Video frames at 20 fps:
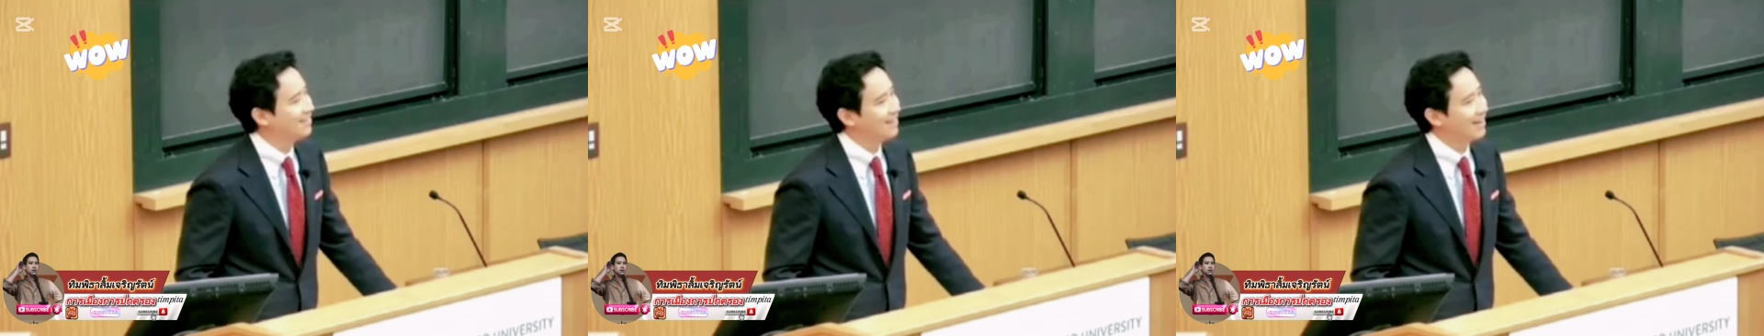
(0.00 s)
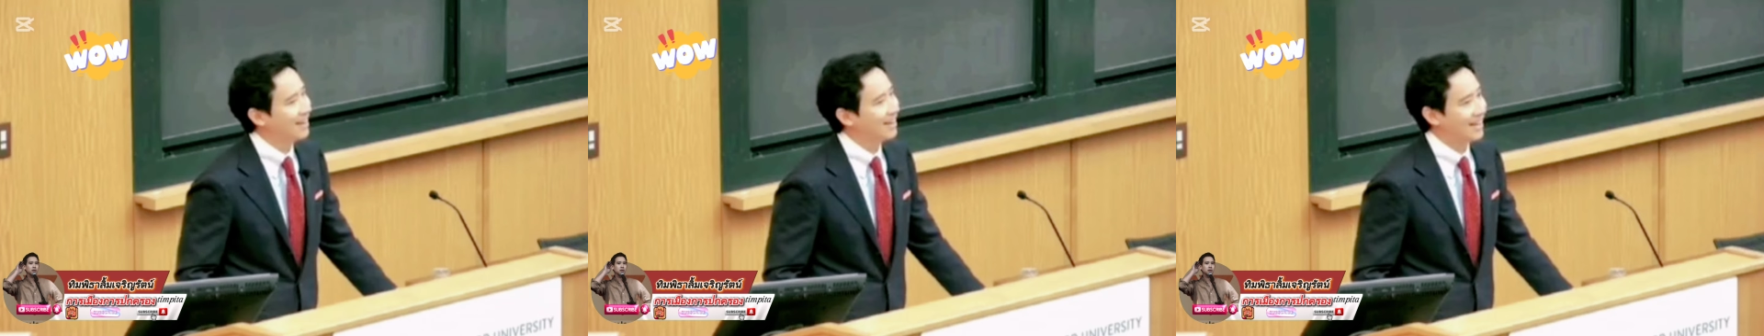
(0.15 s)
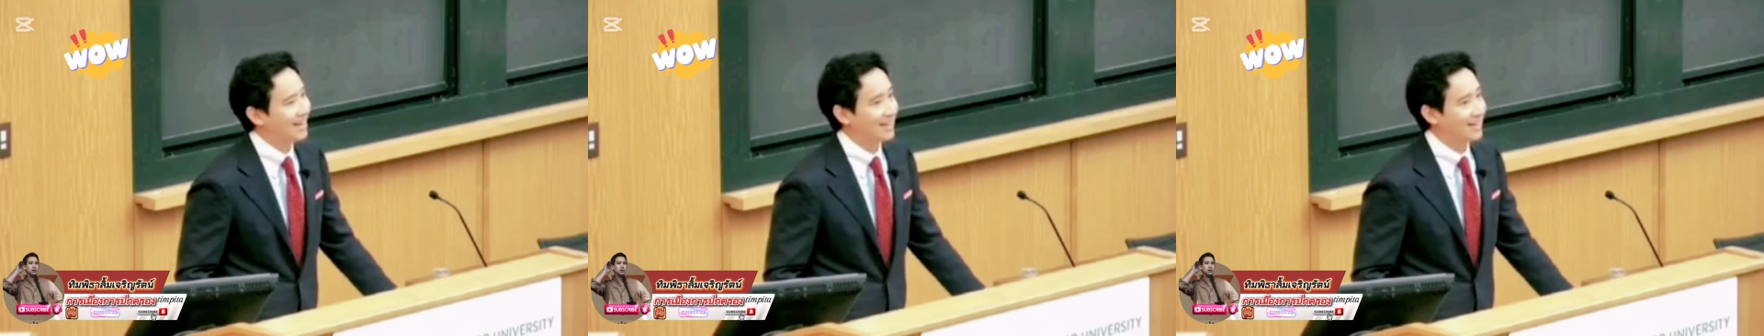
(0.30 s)

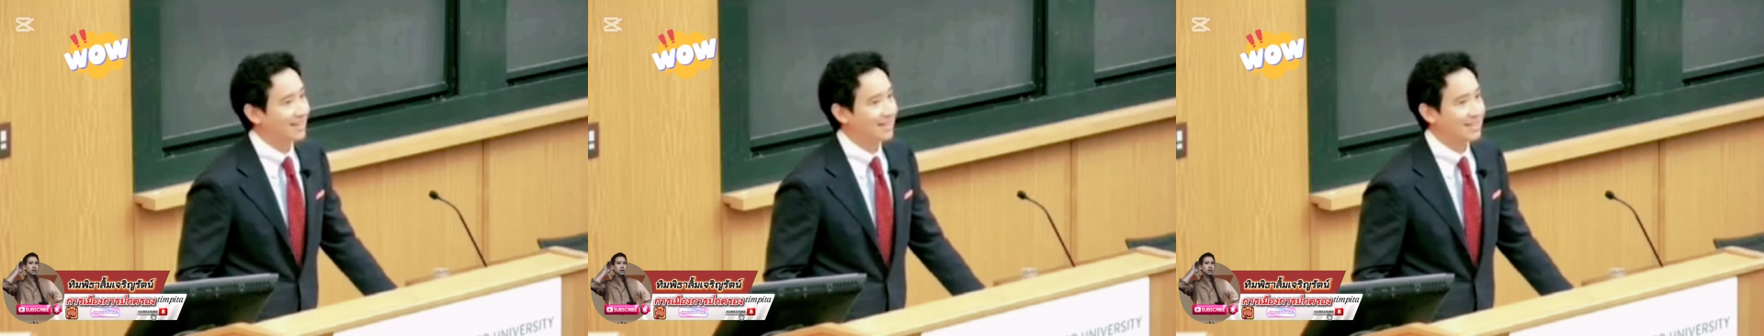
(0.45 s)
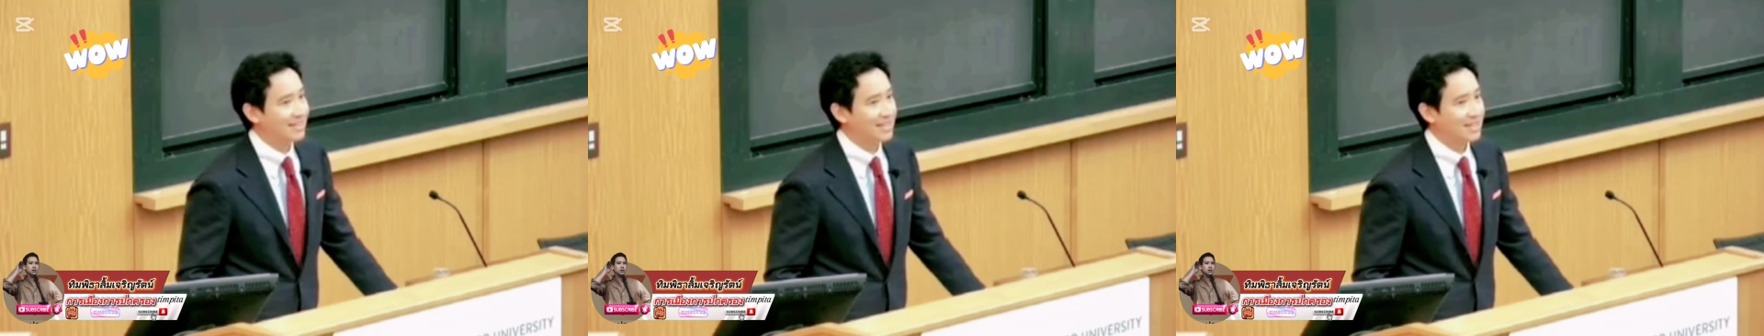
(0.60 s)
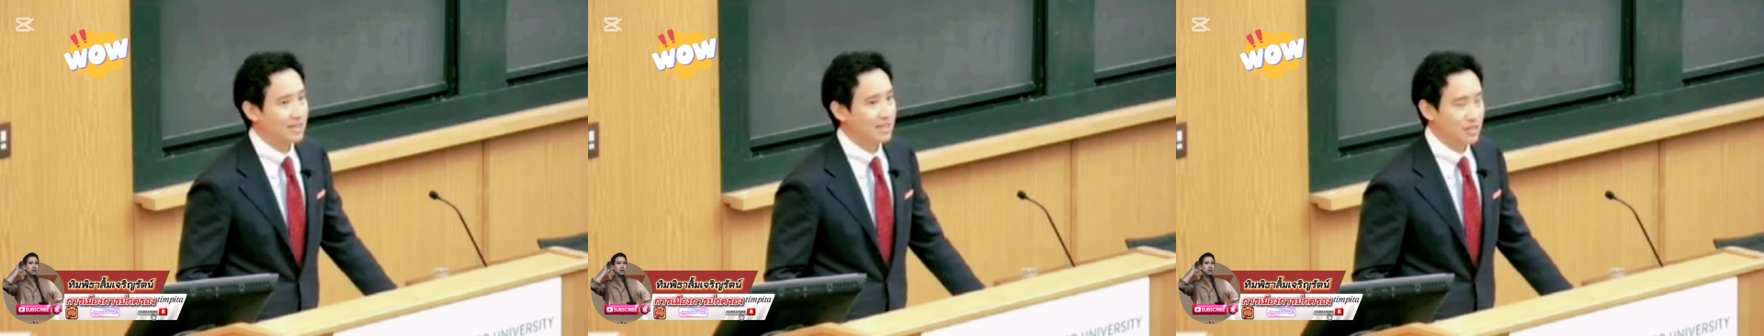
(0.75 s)

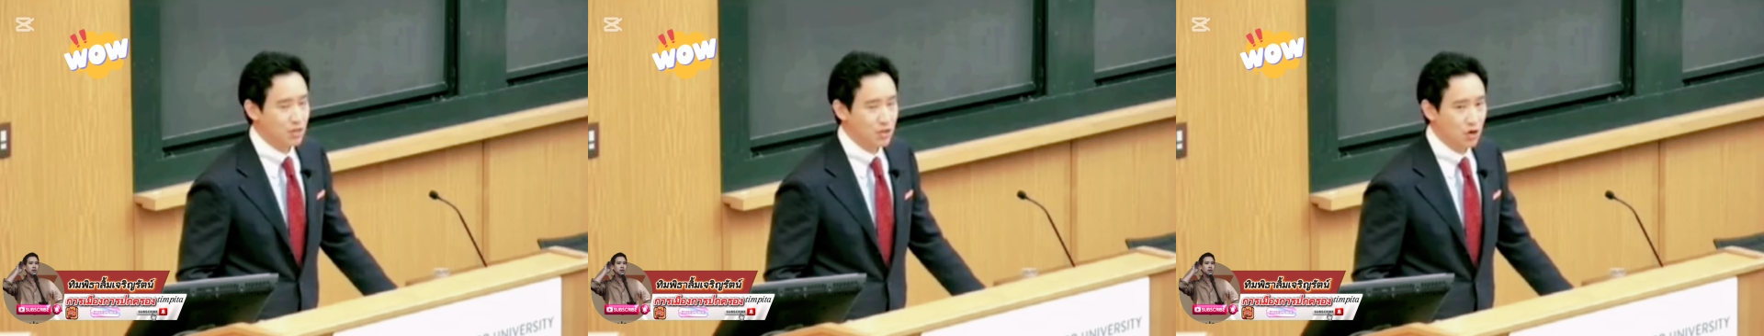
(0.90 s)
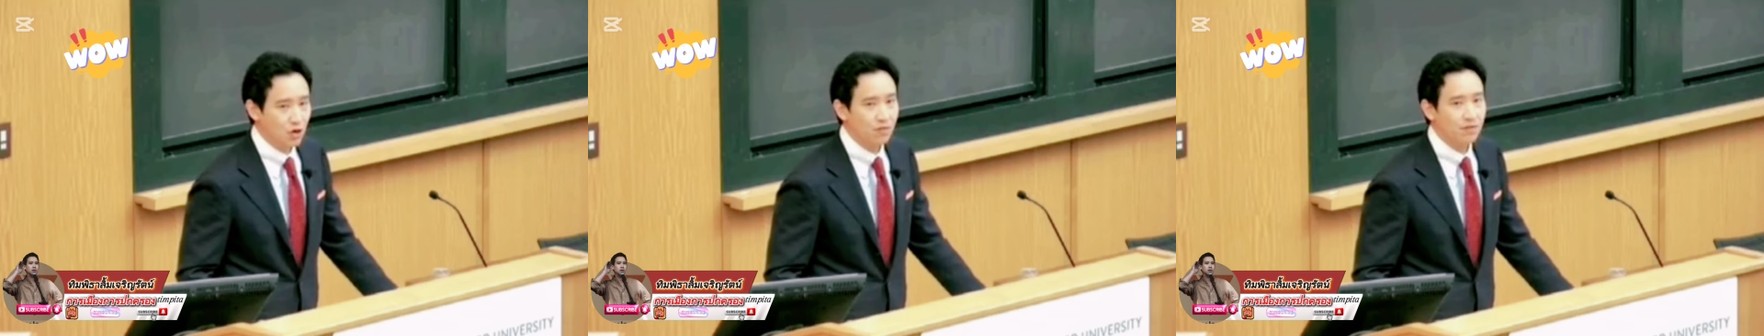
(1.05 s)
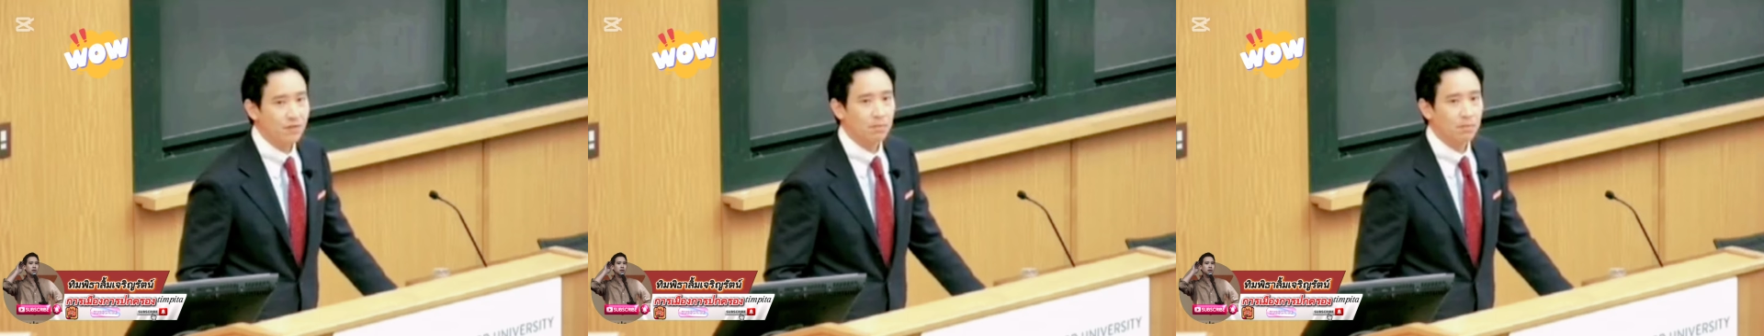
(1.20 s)
and
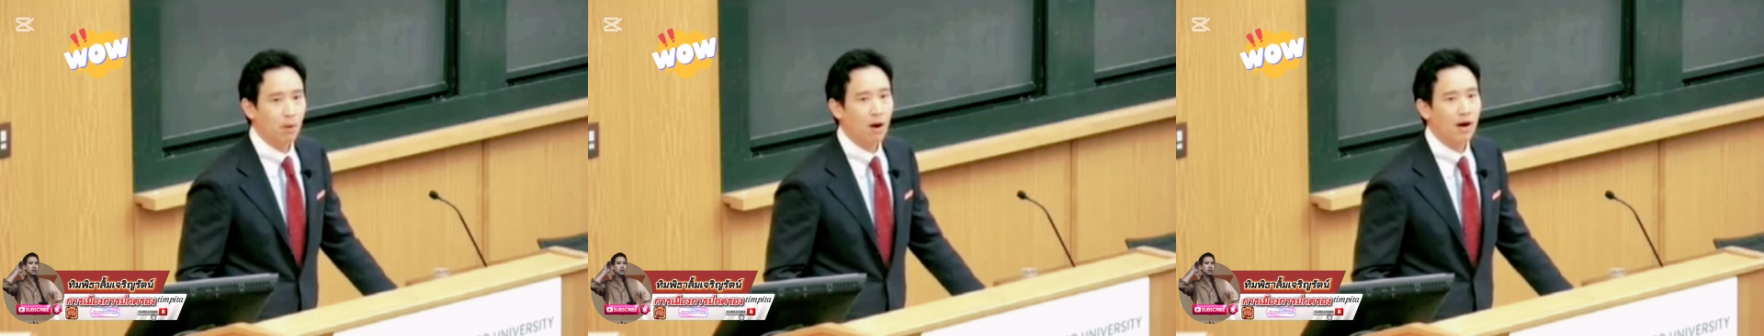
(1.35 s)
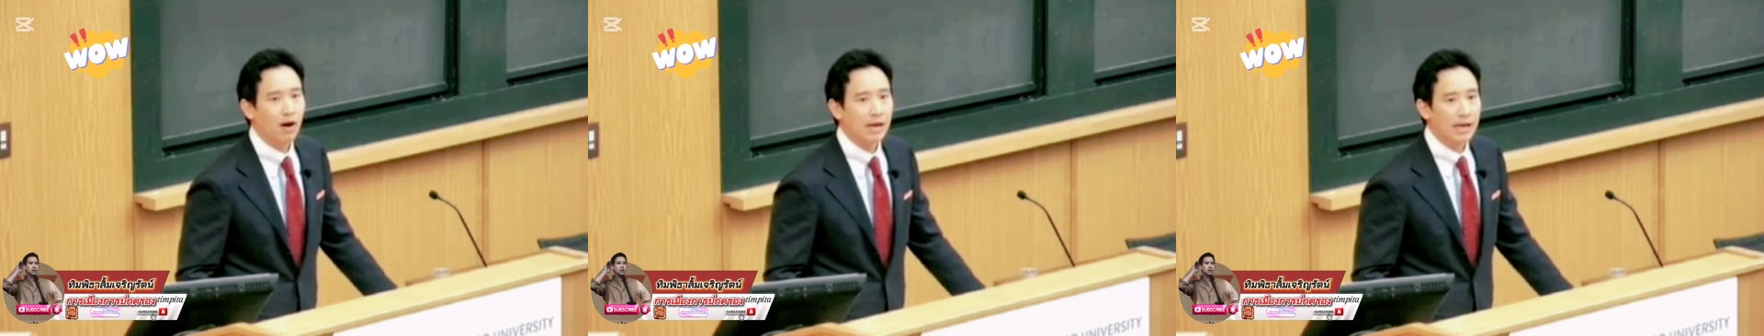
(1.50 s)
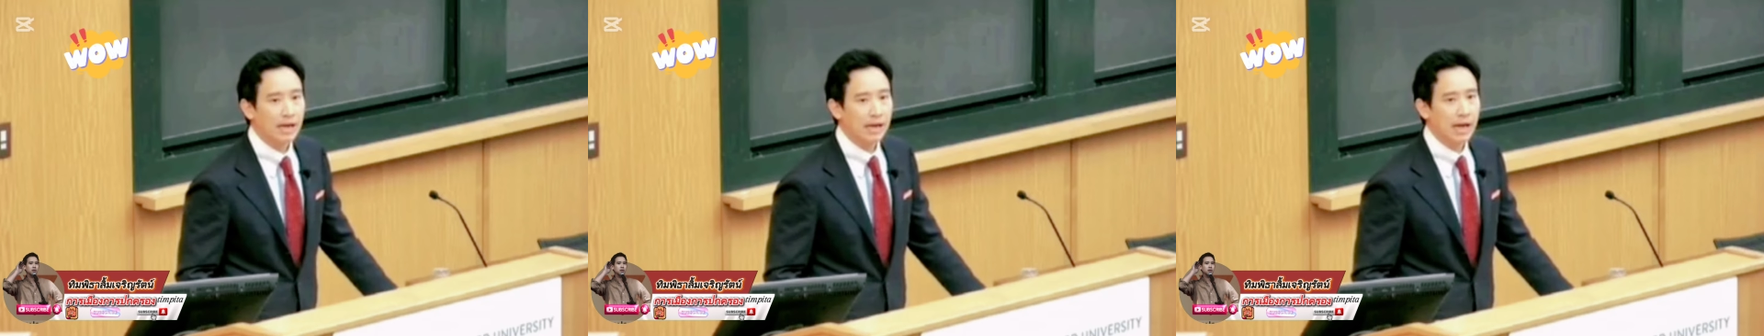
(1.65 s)
dissolved the
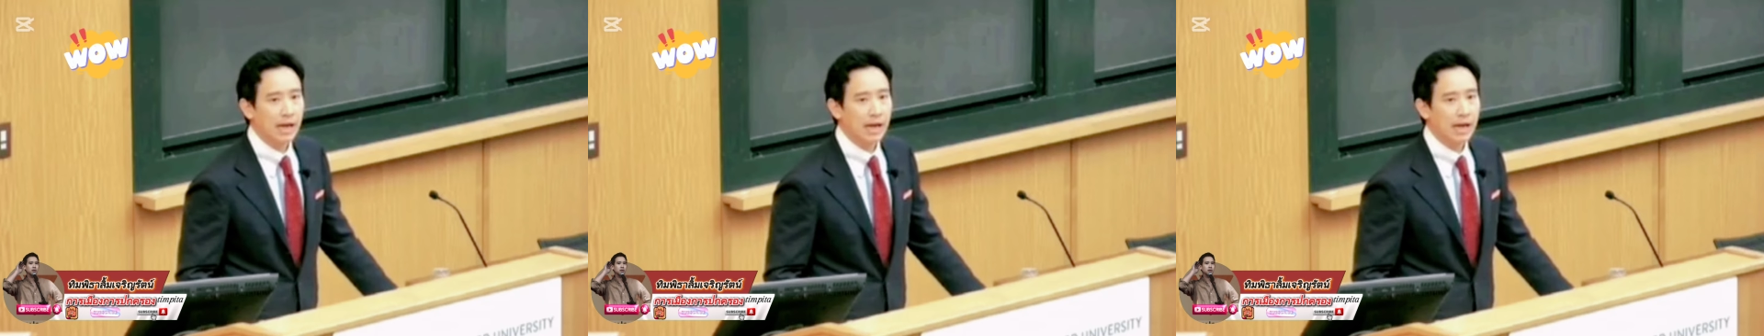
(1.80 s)
party